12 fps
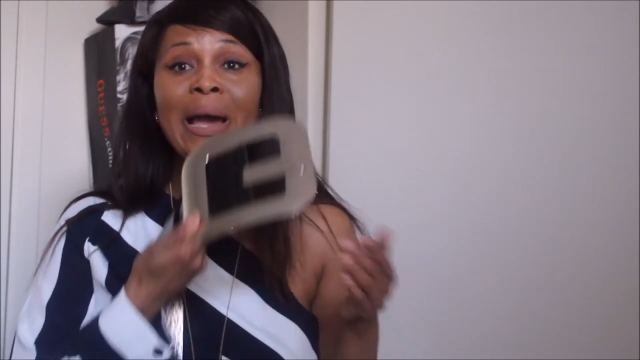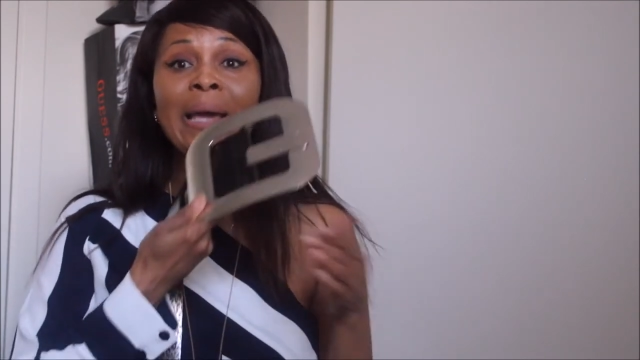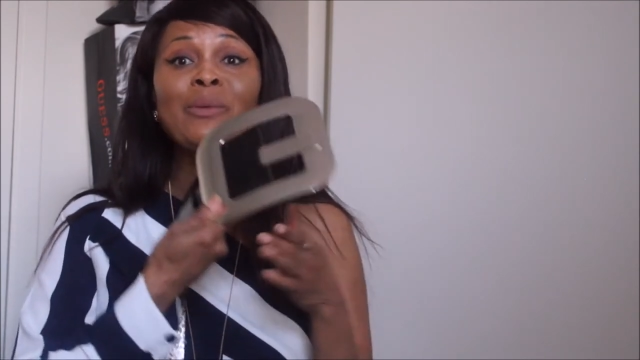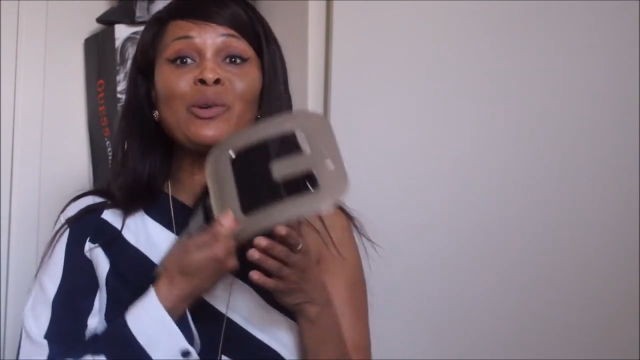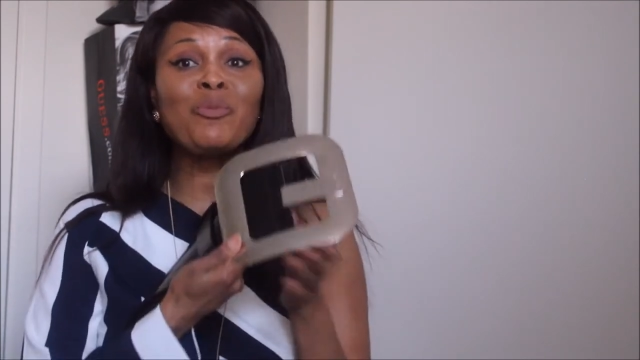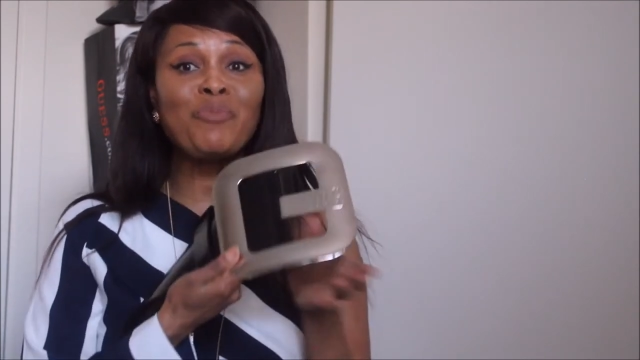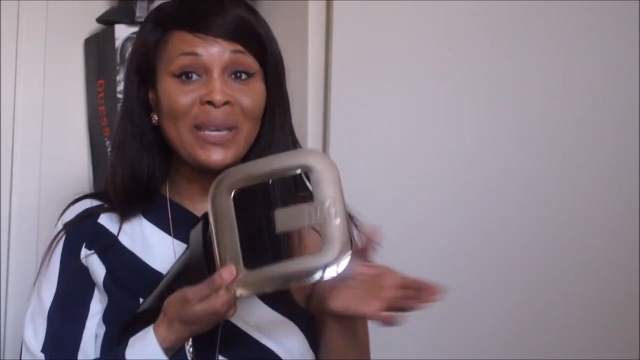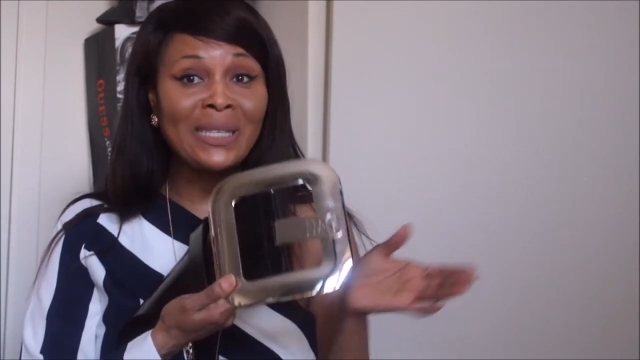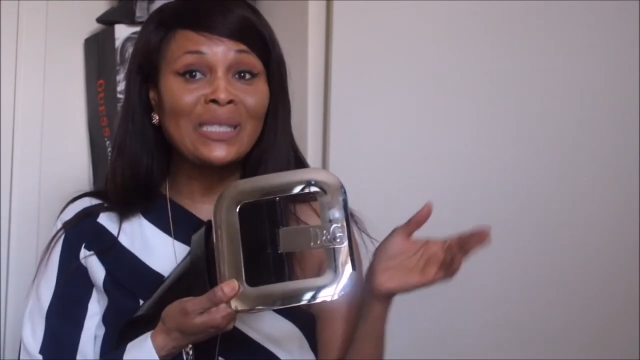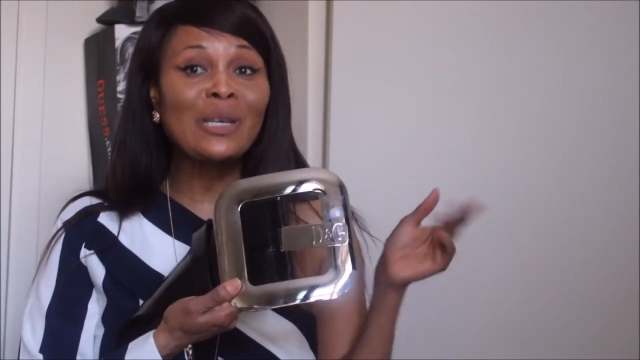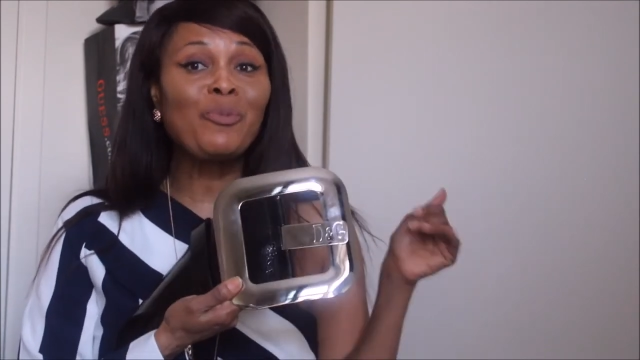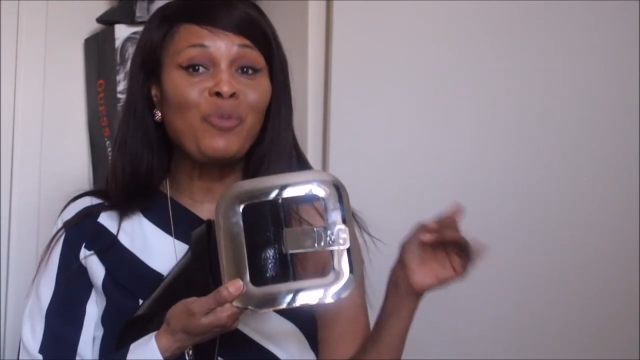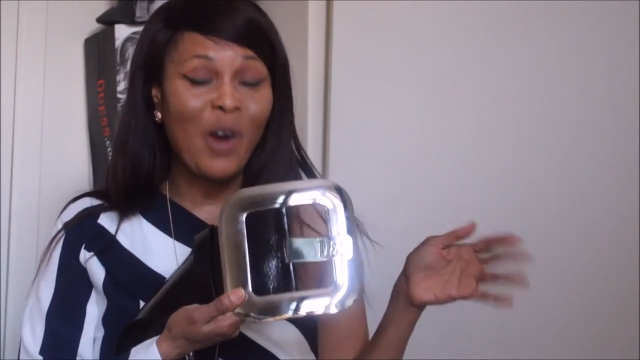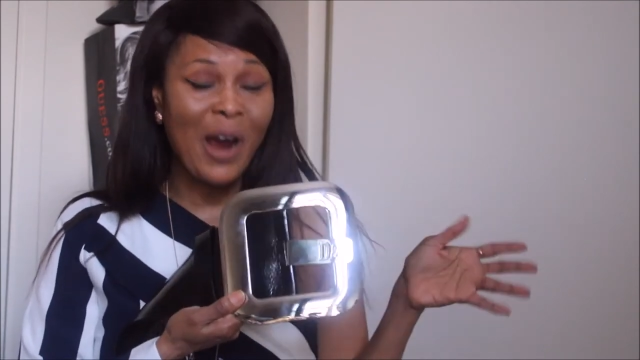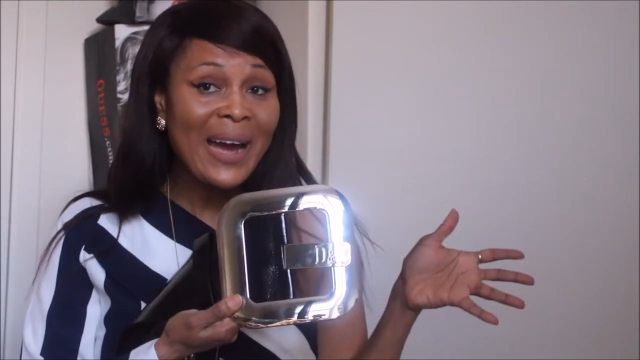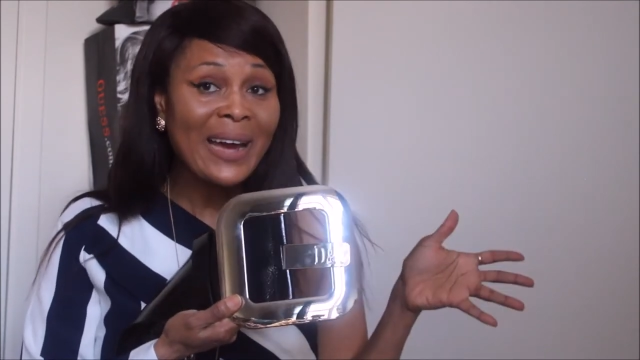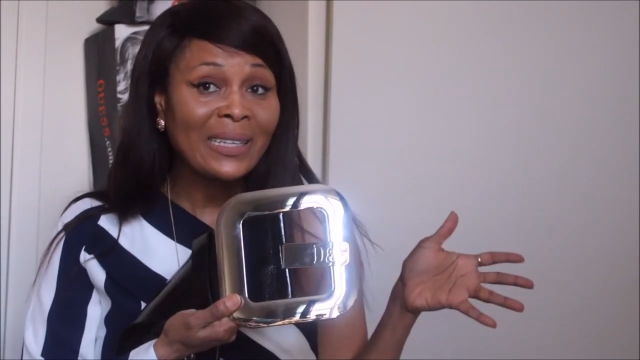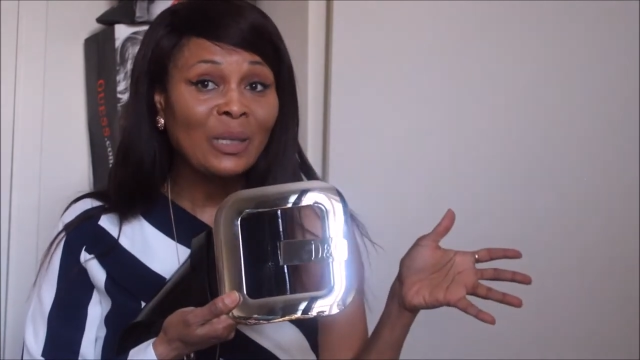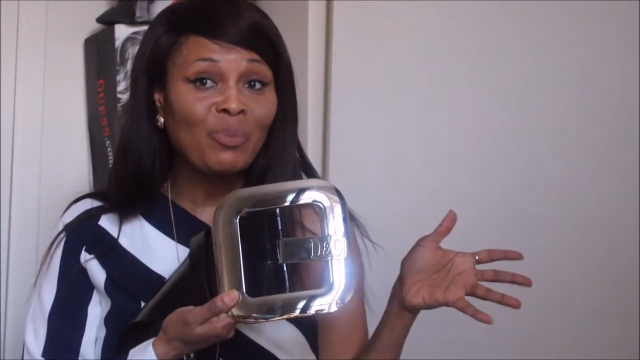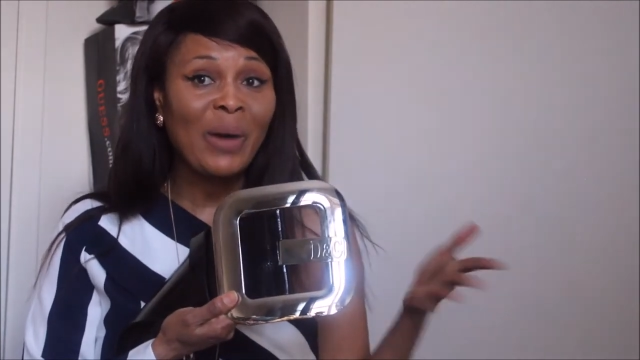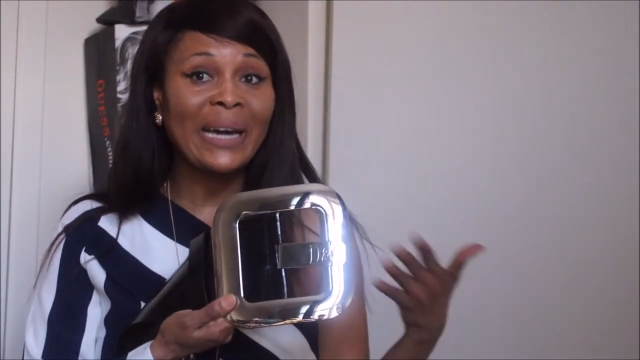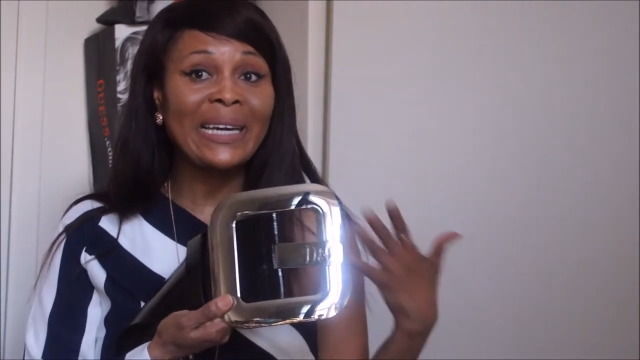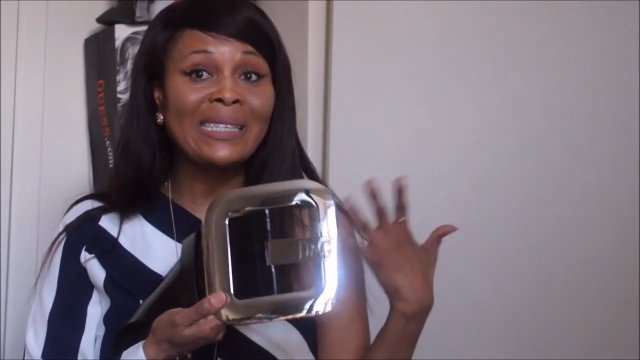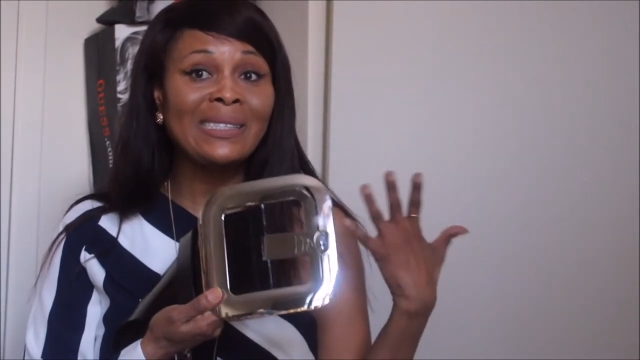I am a bit surprised
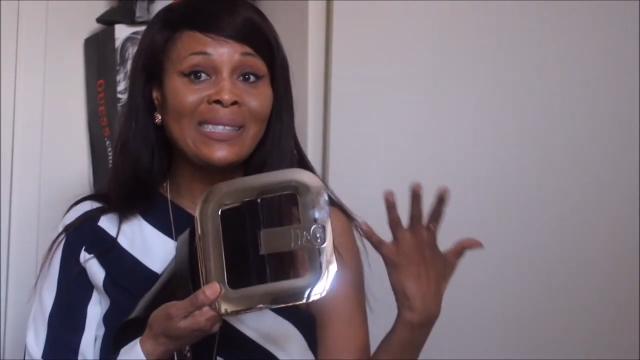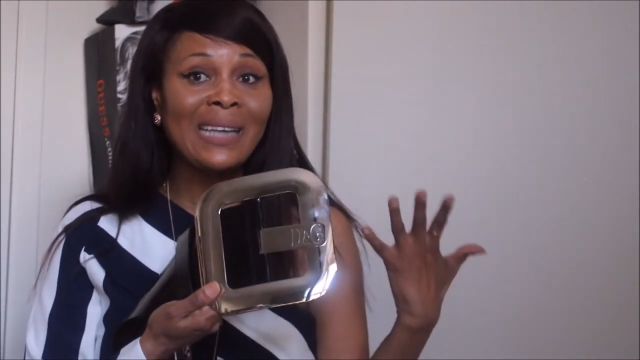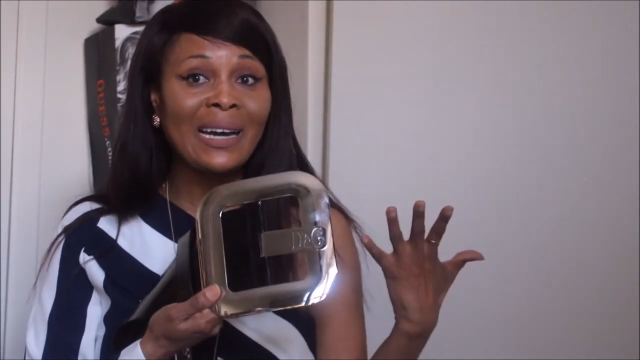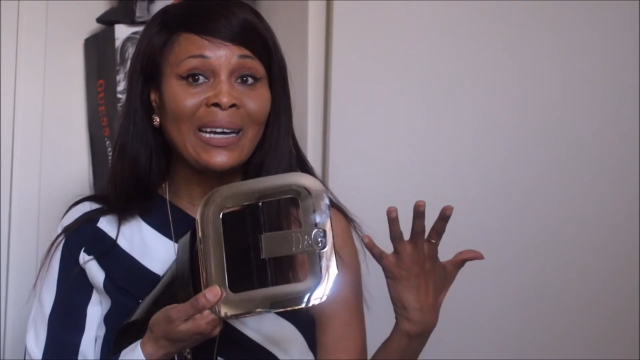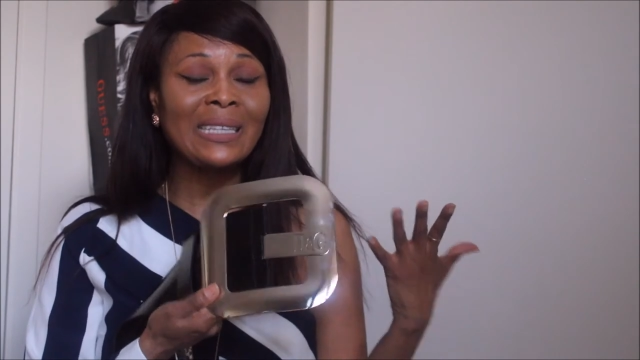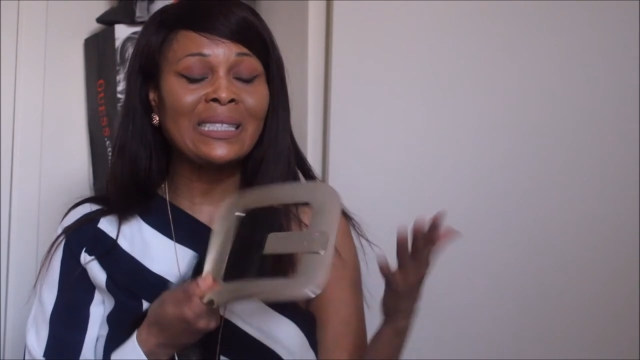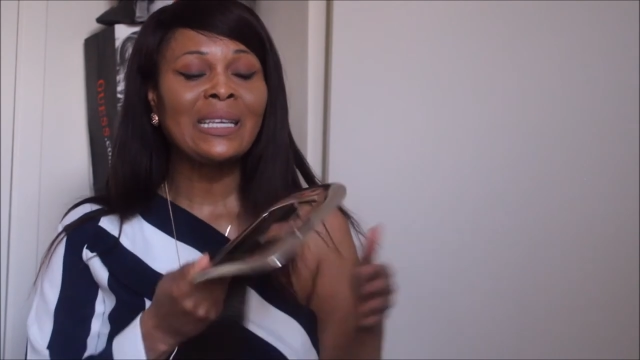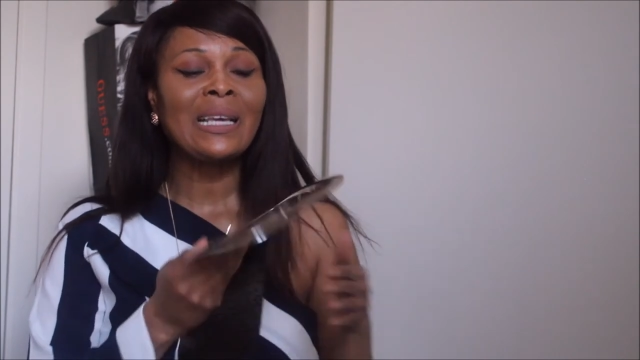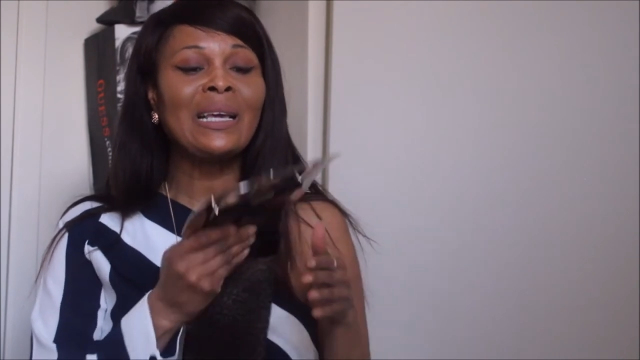by its size